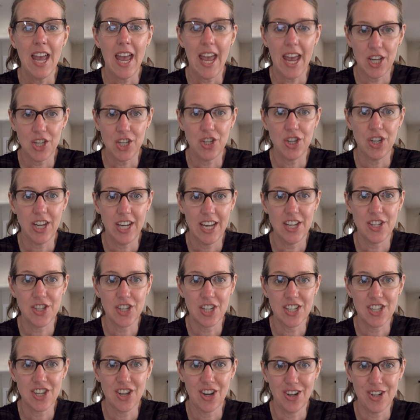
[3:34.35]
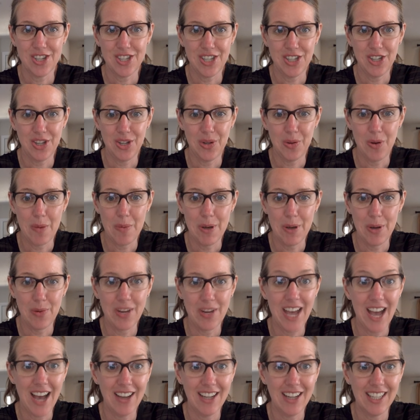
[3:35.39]
And he's going to talk to you about
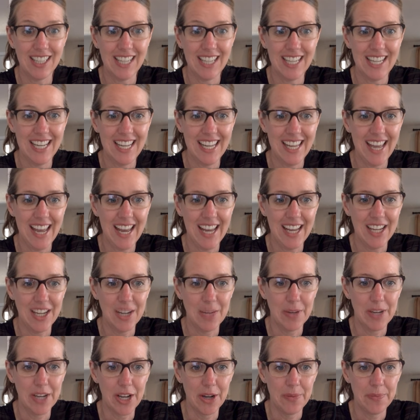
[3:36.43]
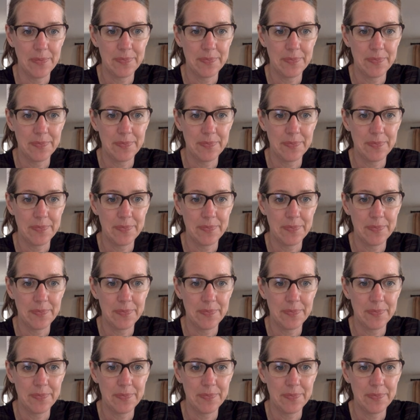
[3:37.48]
calculating K. Here we go.